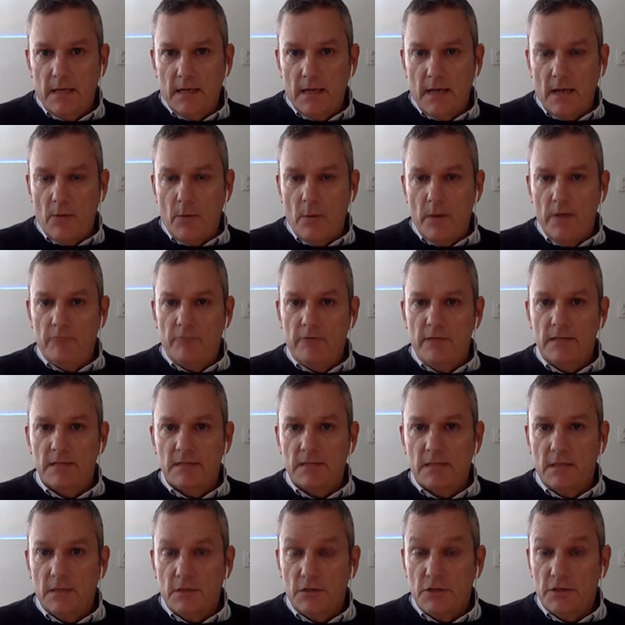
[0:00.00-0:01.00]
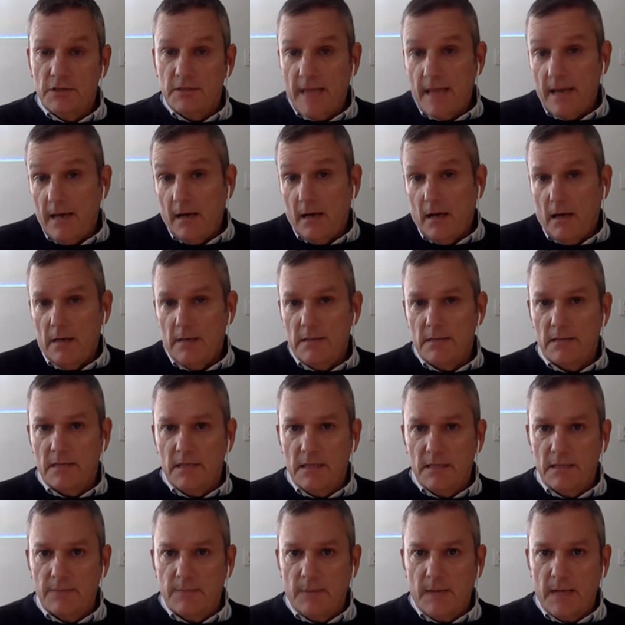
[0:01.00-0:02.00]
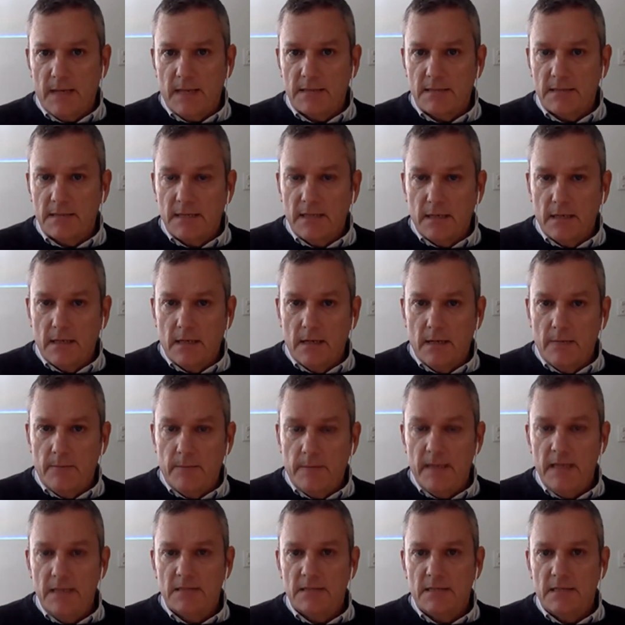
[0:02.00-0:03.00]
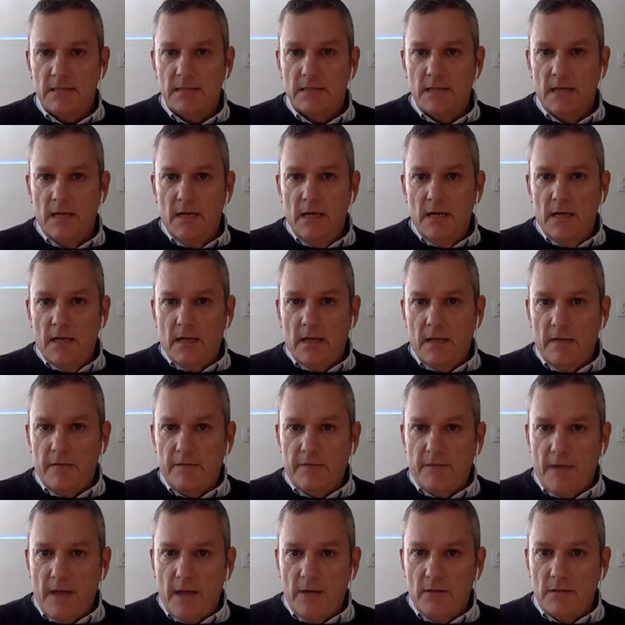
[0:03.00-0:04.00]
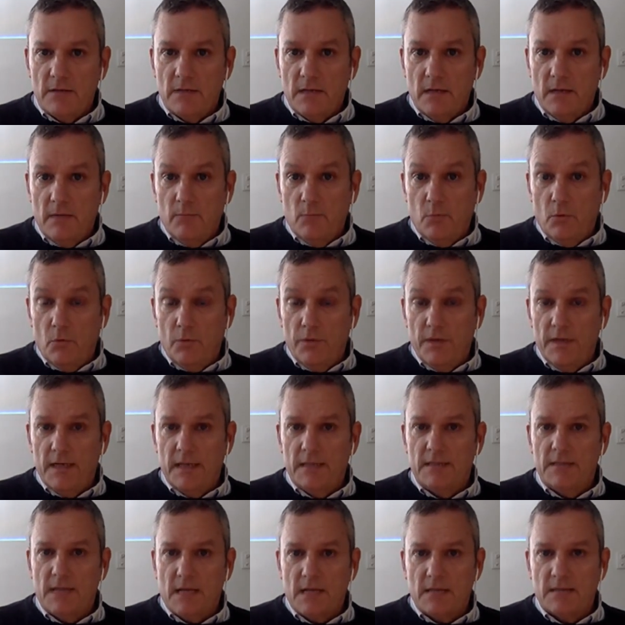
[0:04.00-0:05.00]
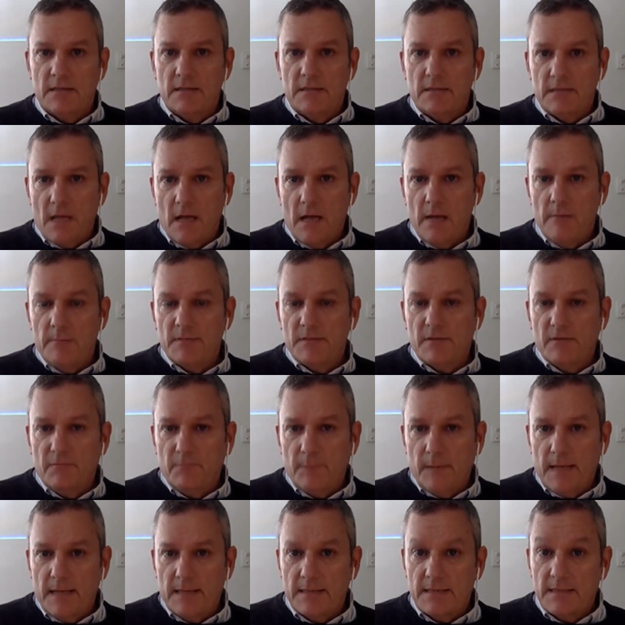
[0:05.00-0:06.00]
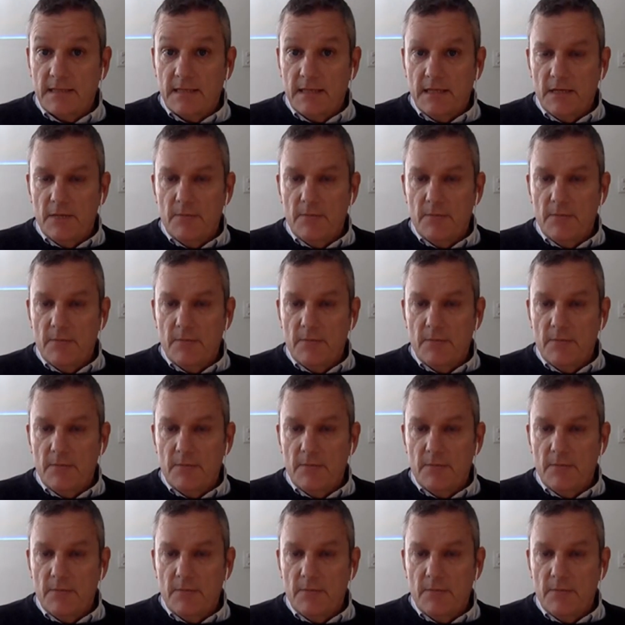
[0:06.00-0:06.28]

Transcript: Now, when researchers analysed these plastic uh, pieces, they found uh, more than a dozen types of plastic.